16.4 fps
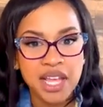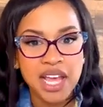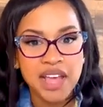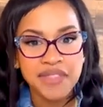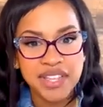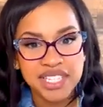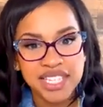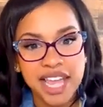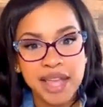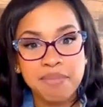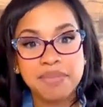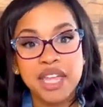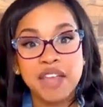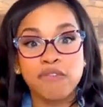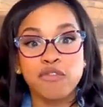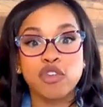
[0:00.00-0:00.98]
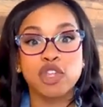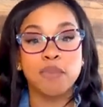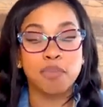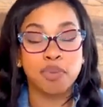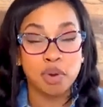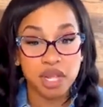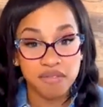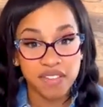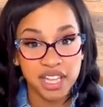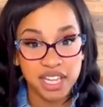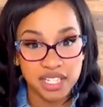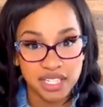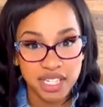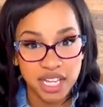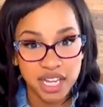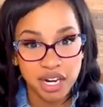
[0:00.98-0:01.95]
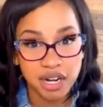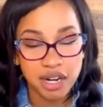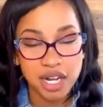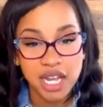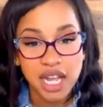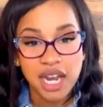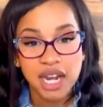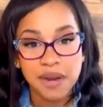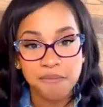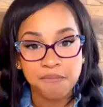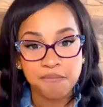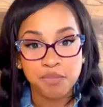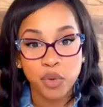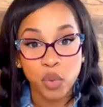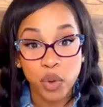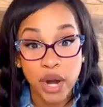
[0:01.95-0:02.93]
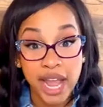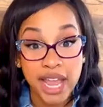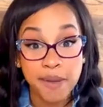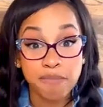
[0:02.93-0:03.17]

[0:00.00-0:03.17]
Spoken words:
The same thing for the previous year, right?